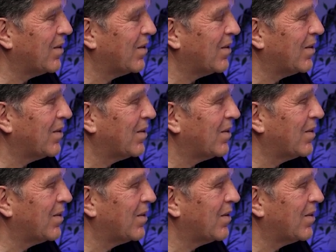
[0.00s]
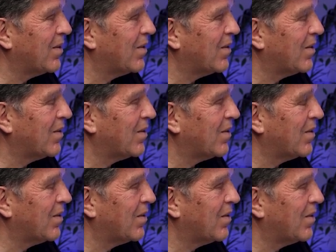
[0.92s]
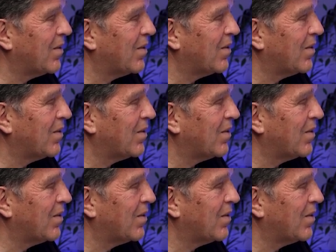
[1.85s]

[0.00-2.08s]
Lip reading: [no speech]